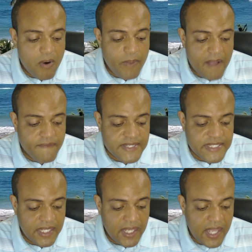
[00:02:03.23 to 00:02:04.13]

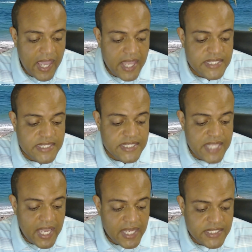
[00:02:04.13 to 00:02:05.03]
prophesy and
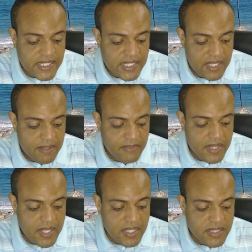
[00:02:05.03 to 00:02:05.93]
say to them,
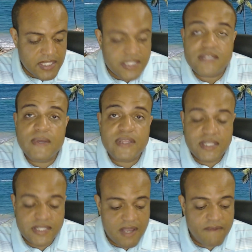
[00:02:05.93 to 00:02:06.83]
This is what
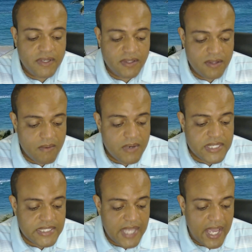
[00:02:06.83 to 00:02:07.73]
the sovereign
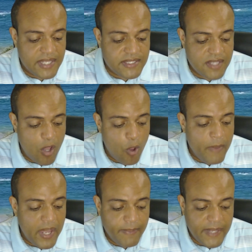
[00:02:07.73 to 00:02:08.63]
Lord says O
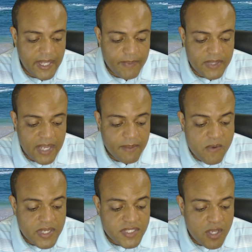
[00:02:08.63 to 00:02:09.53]
my people, I am
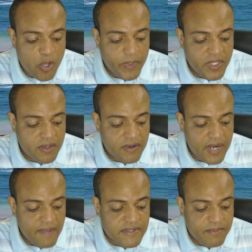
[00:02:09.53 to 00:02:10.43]
going to open your
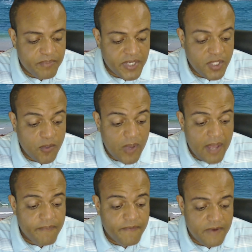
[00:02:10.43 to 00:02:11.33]
graves and bring you
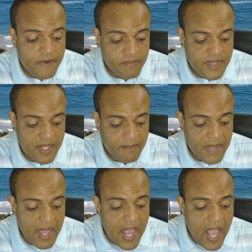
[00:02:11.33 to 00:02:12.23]
up from them.
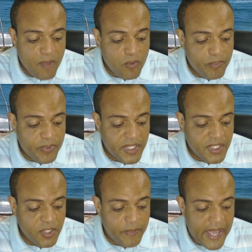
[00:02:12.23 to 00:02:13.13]
I will
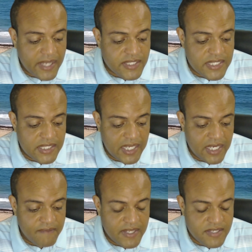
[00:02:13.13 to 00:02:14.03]
bring you back to the
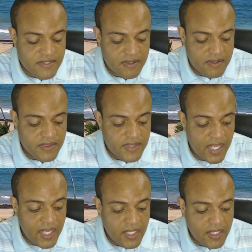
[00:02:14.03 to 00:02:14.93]
land of Israel.
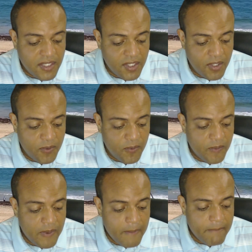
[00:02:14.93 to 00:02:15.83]
Then
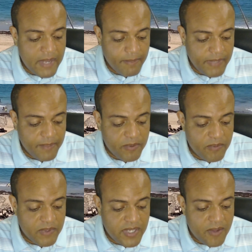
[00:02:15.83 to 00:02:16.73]
you, my people,
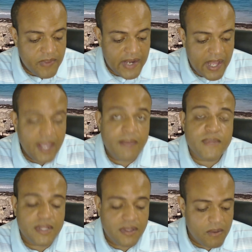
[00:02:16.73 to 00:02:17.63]
will know that I
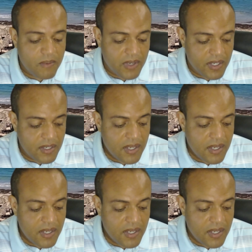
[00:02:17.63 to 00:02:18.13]
am the Lord,